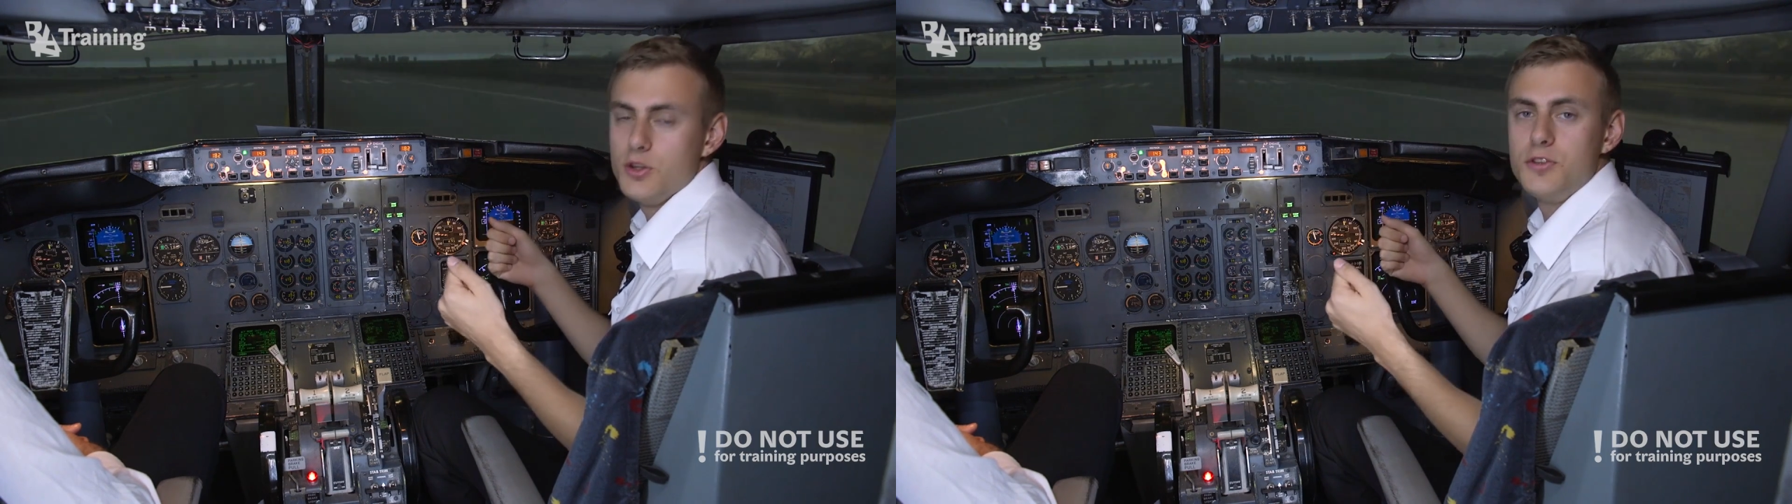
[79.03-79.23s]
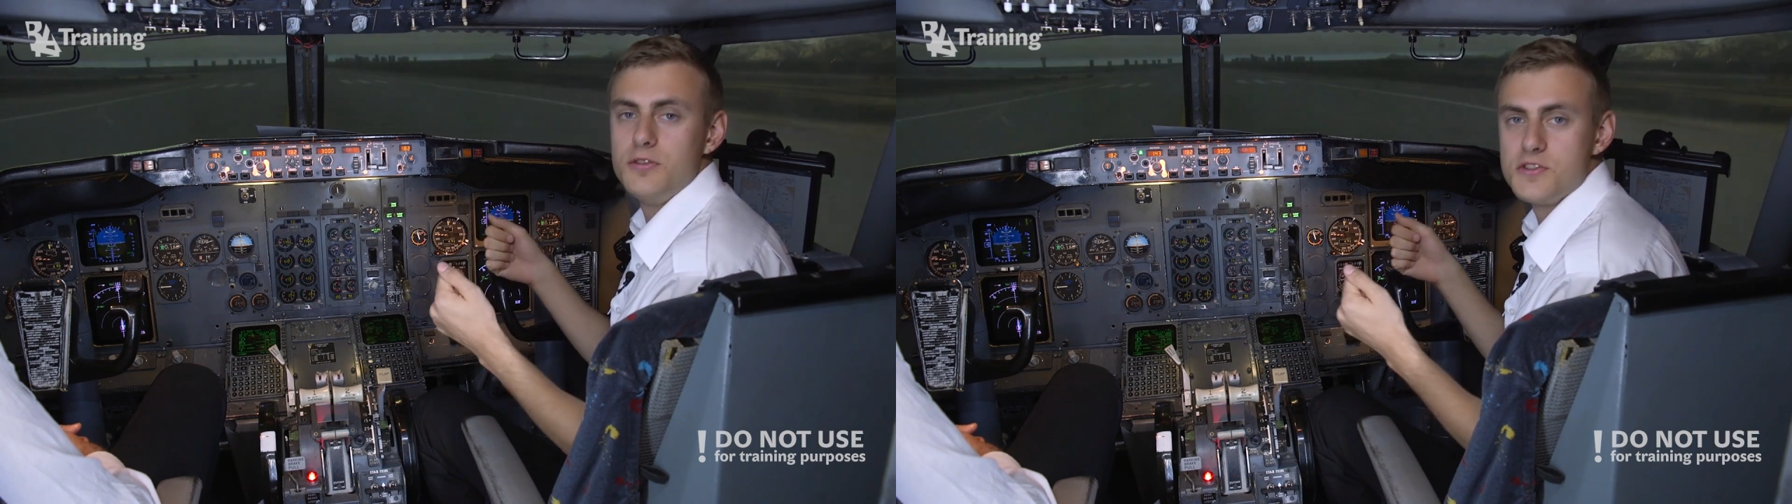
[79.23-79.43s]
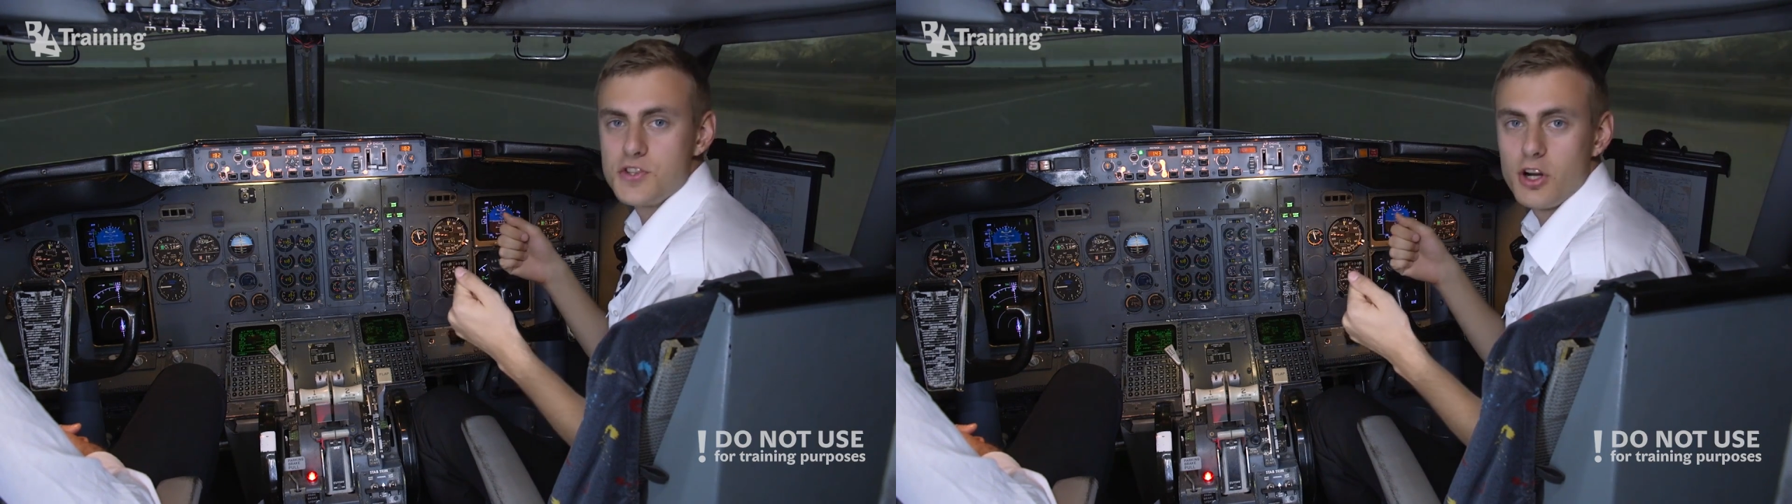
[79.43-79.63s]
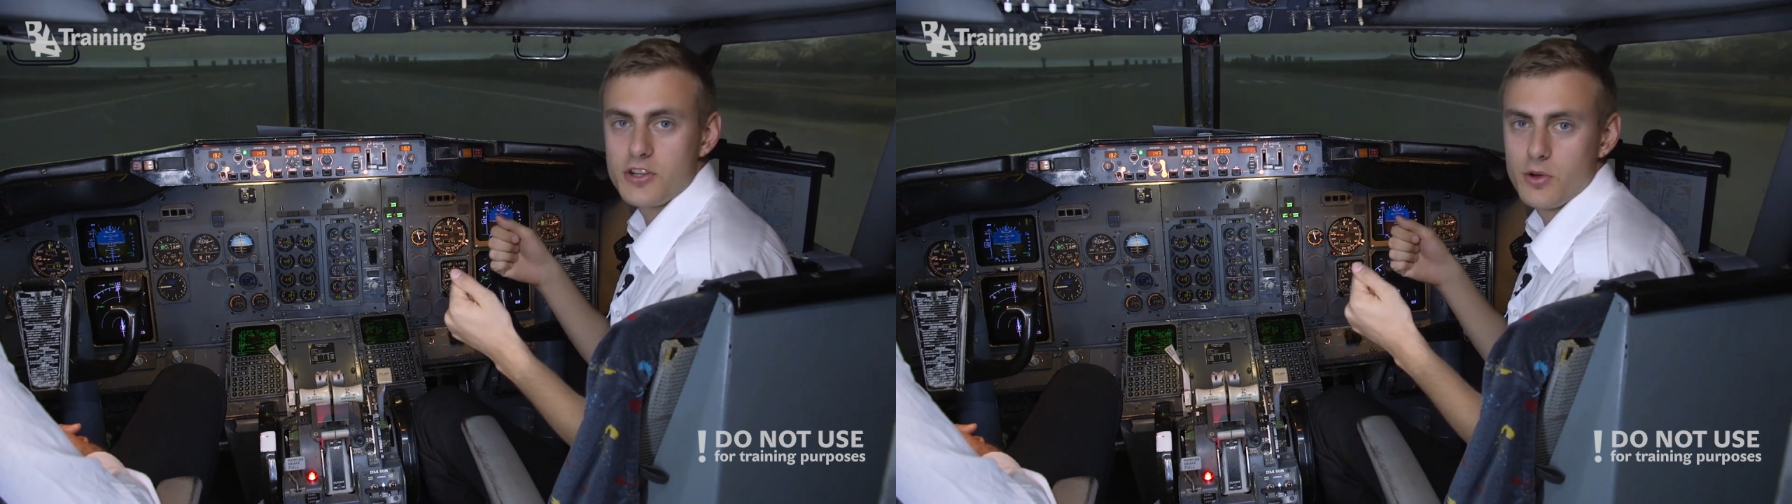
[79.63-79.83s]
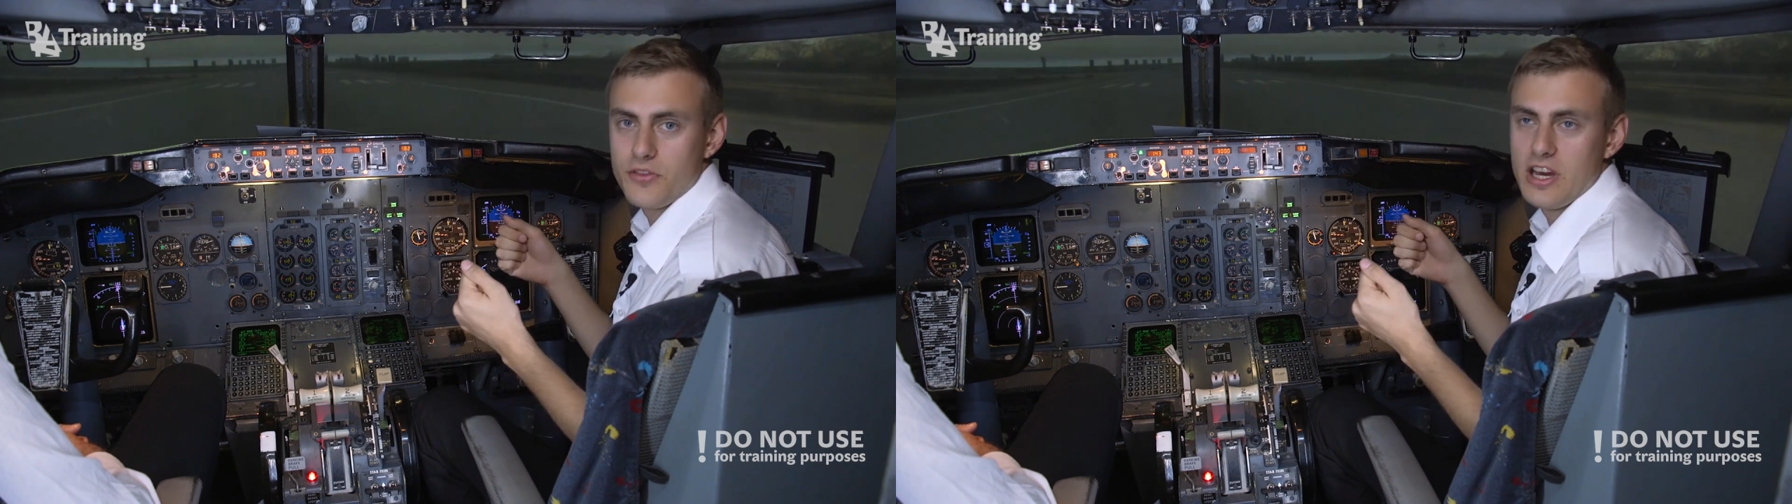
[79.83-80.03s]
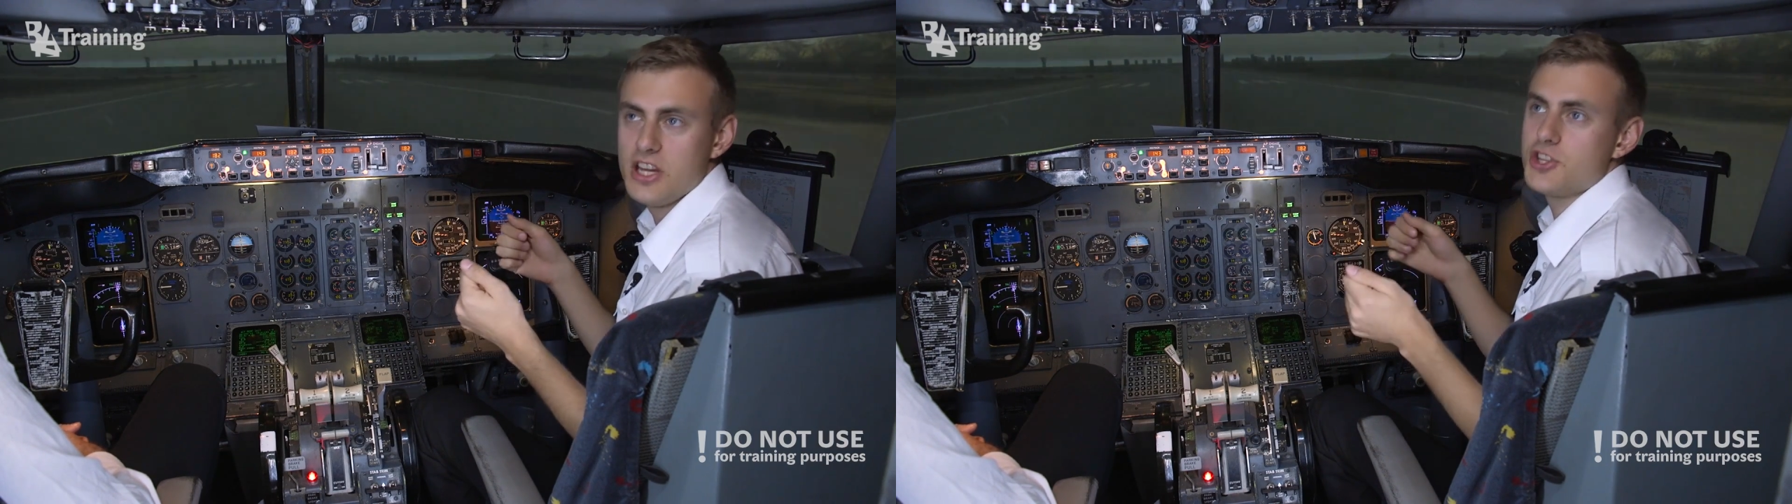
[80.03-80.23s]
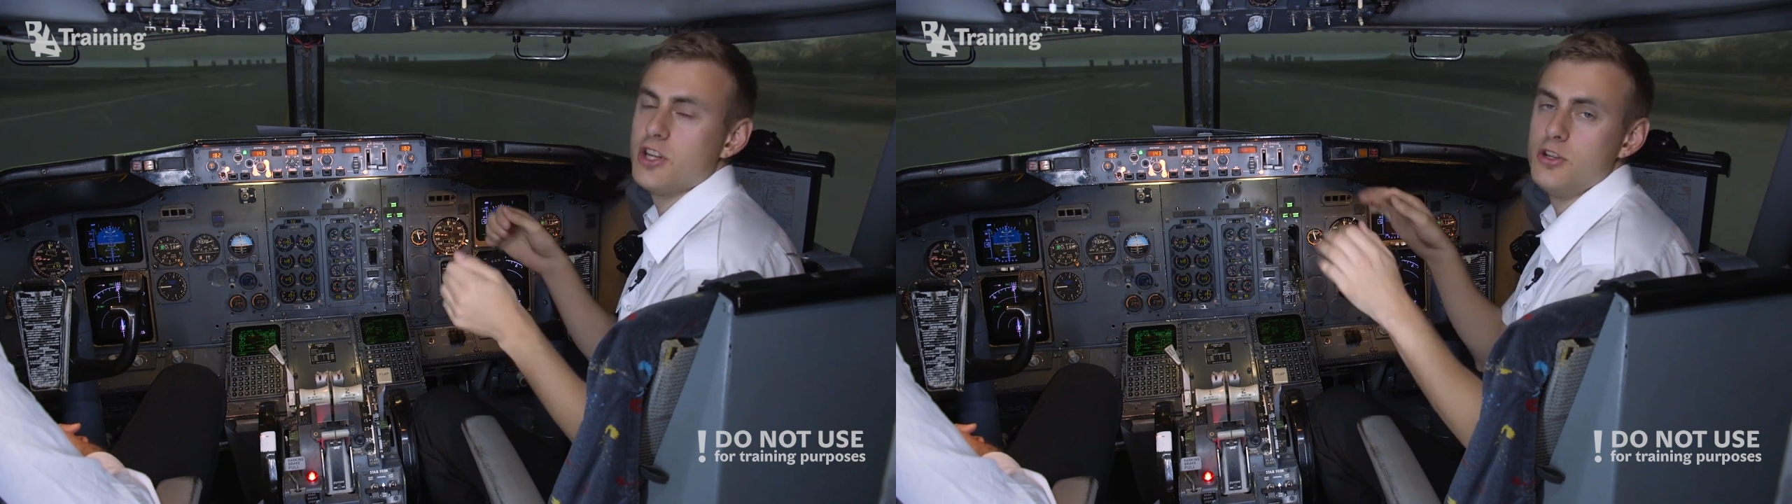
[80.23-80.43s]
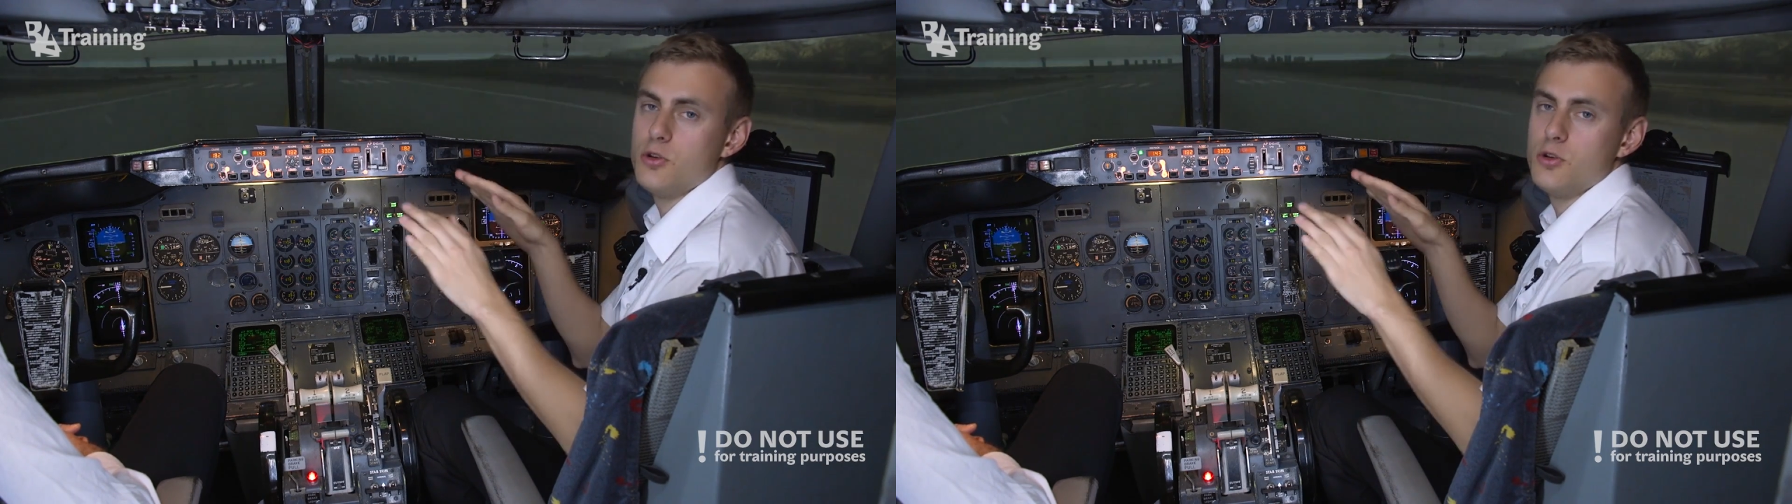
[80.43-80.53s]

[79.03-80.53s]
you start the rotation,